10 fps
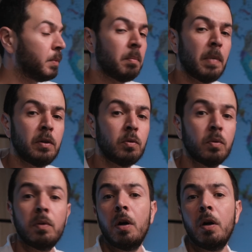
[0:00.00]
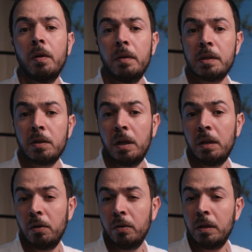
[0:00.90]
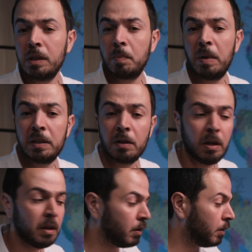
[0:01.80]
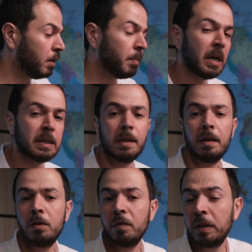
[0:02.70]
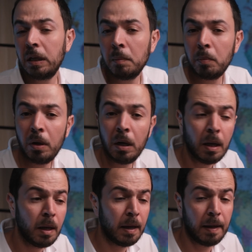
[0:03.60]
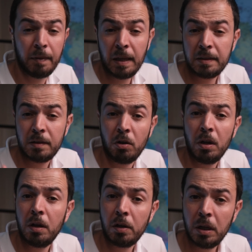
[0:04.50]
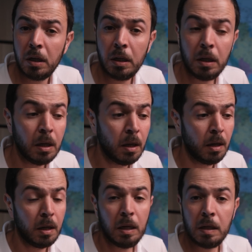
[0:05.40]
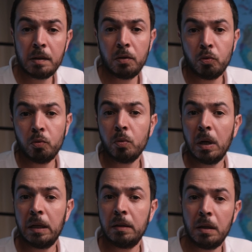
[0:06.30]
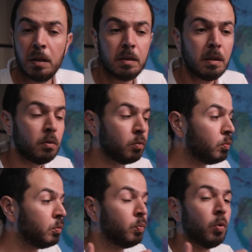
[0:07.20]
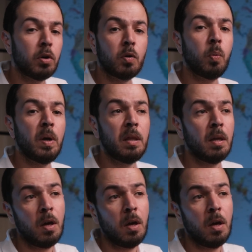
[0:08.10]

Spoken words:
the menu on the screen, on the display screen on the back side of the gimbal, and that's really easy to do and easy to work with.